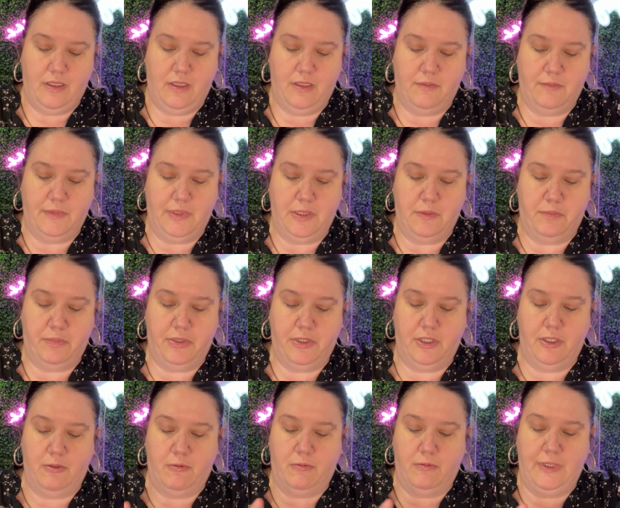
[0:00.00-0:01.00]
I'm going to
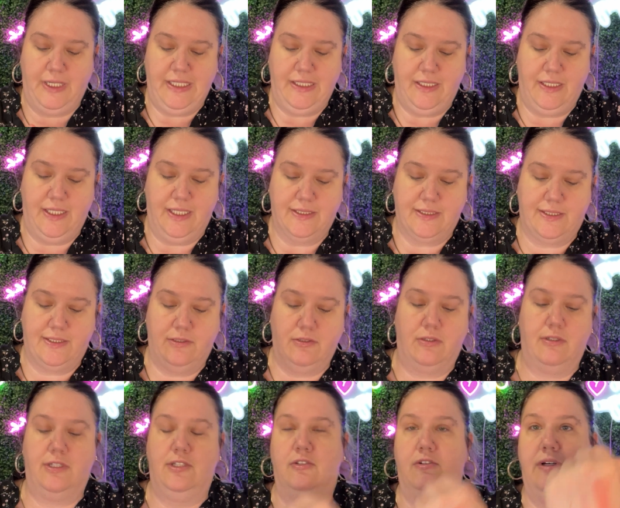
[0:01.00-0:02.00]
put right next
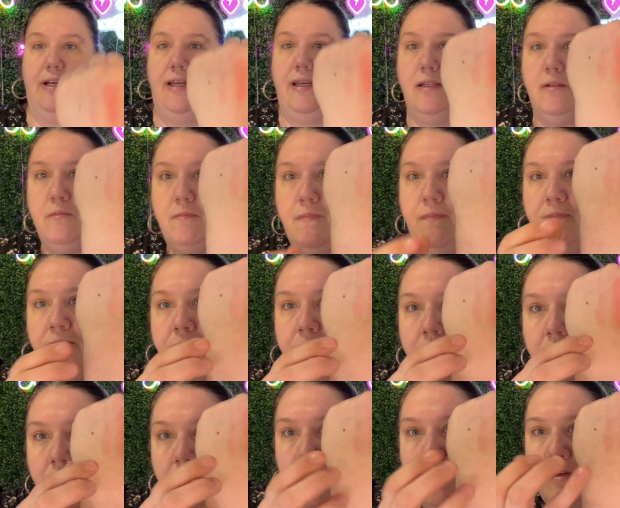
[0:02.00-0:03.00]
door to it,
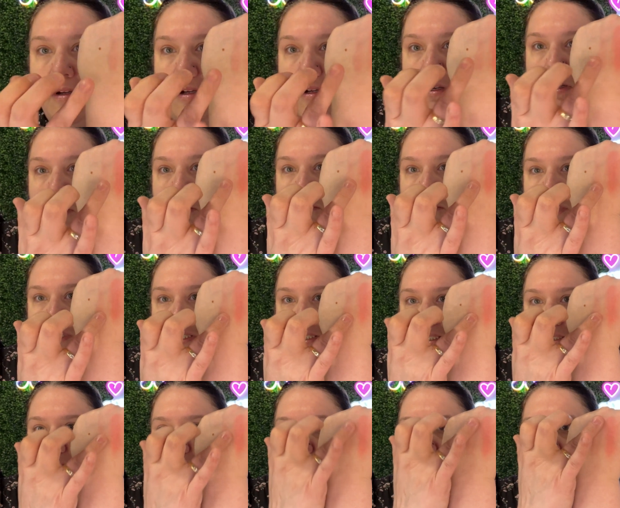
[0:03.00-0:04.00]
which
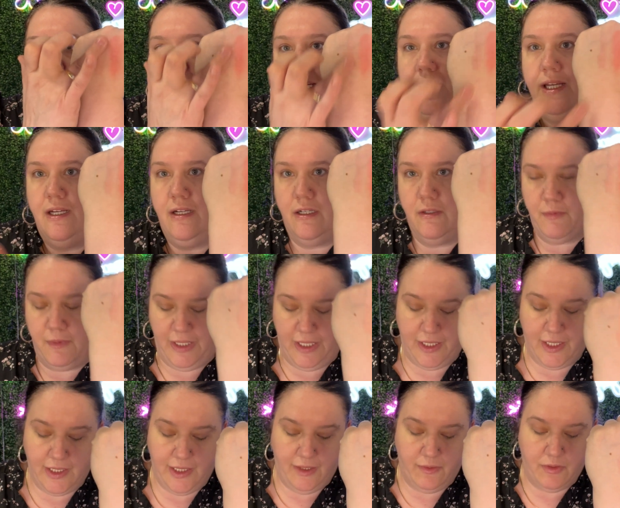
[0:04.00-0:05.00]
is right here. We
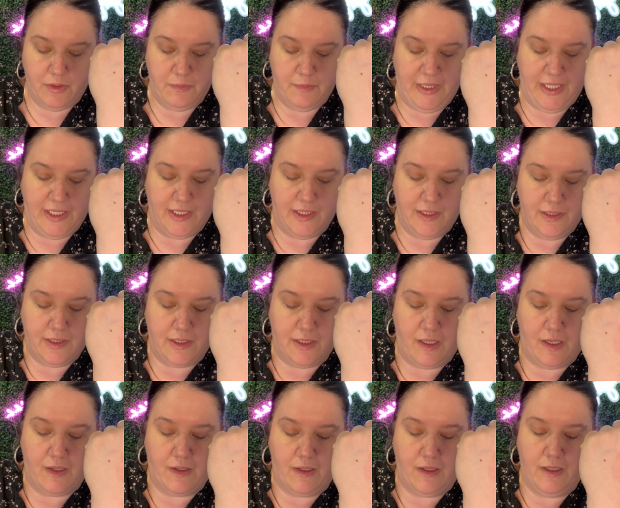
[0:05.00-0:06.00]
can even make it
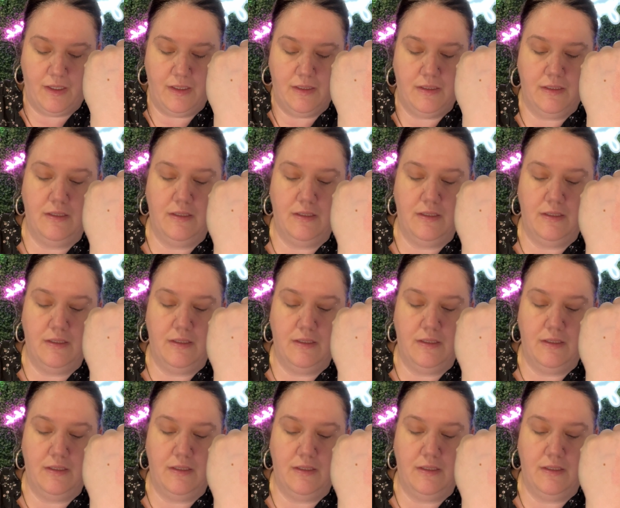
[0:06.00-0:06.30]
darker,